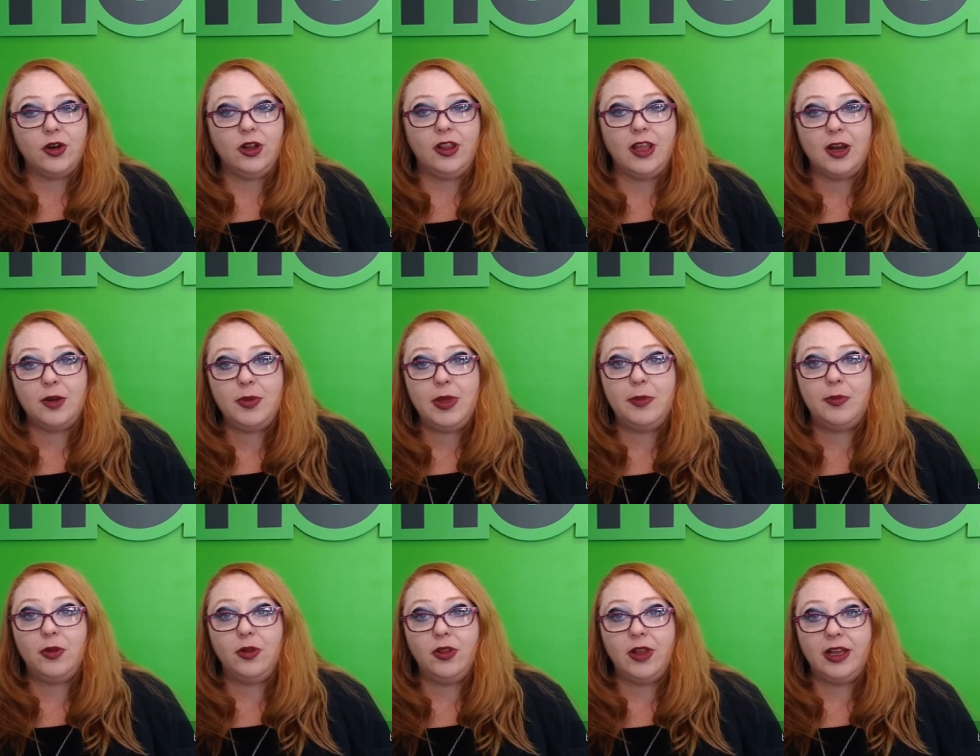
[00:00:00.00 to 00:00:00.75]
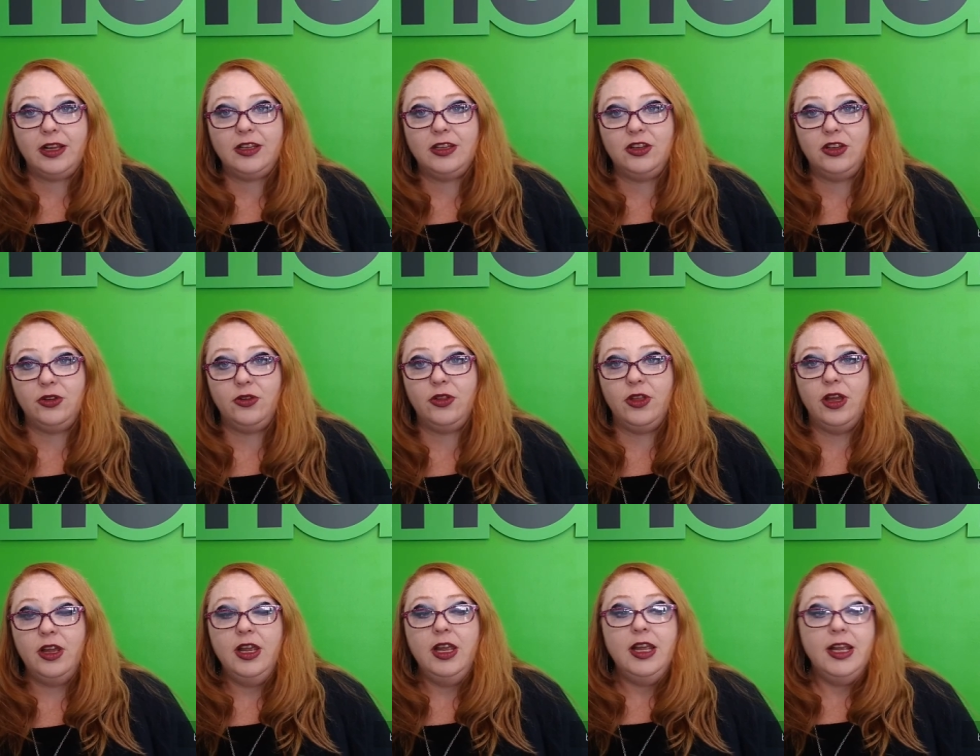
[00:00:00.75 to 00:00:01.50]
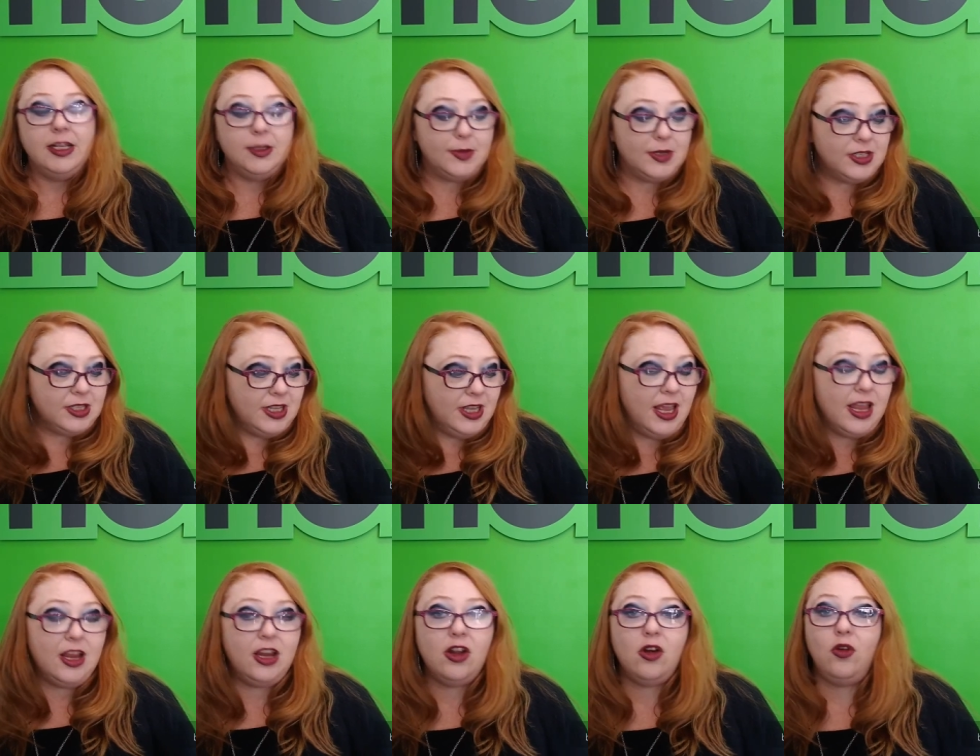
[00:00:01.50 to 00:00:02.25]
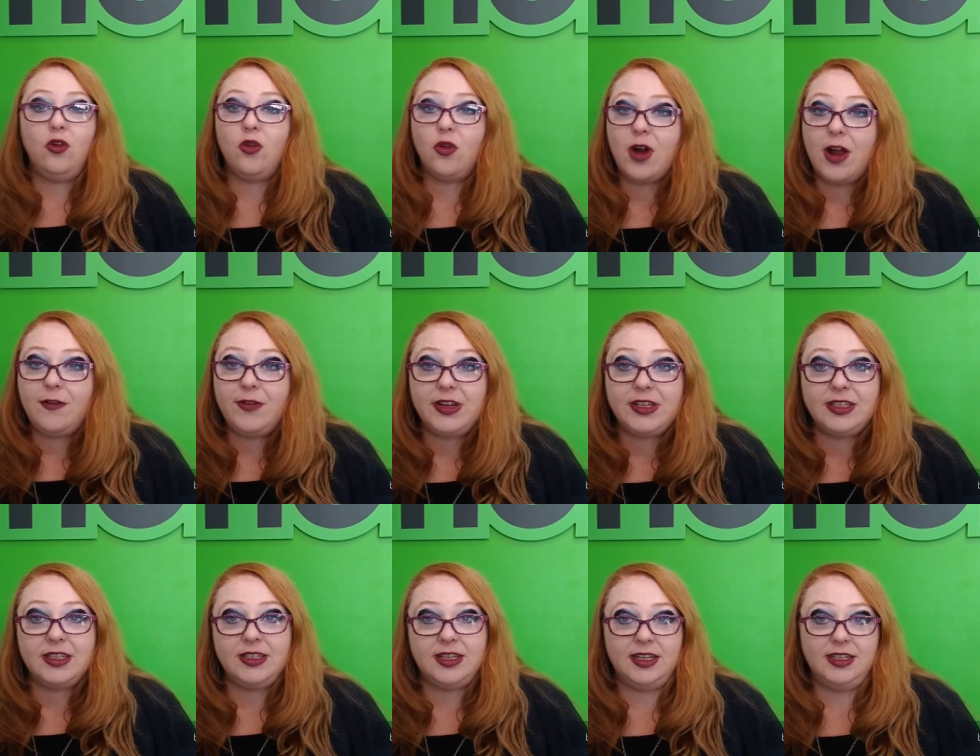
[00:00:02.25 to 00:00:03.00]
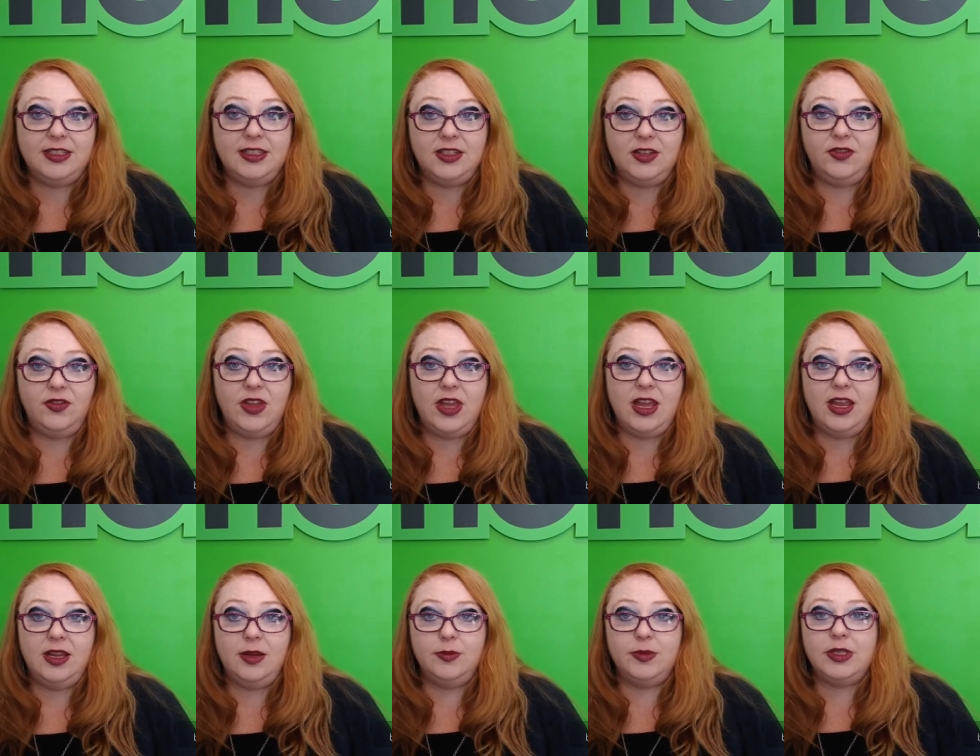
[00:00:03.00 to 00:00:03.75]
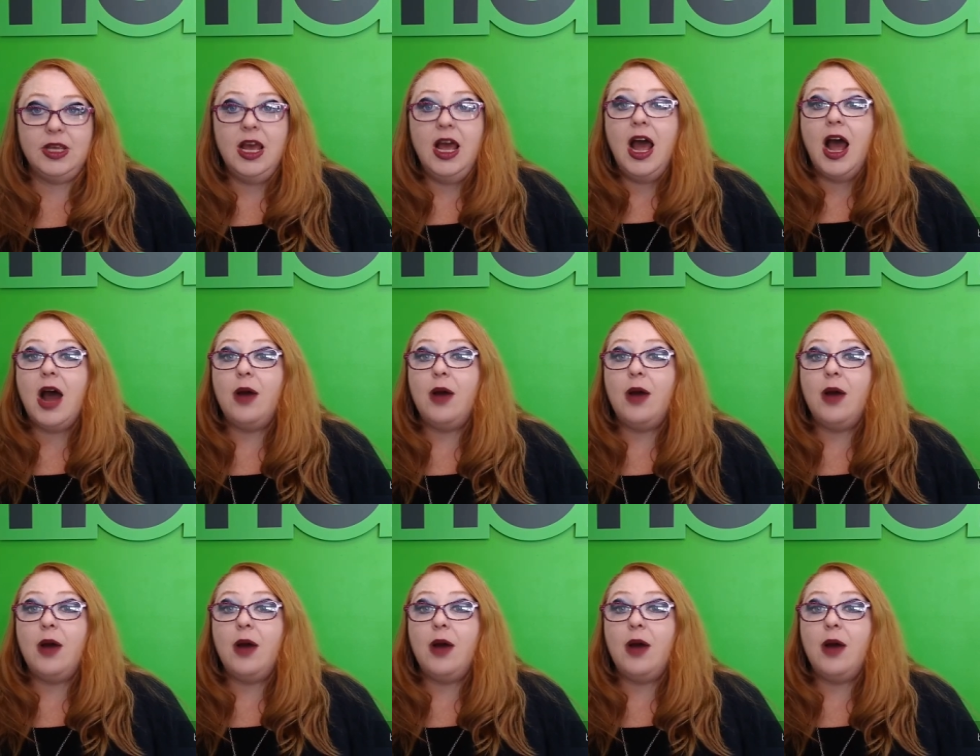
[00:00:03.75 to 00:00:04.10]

A lot of people like to do, especially, you know, graphics-intensive games.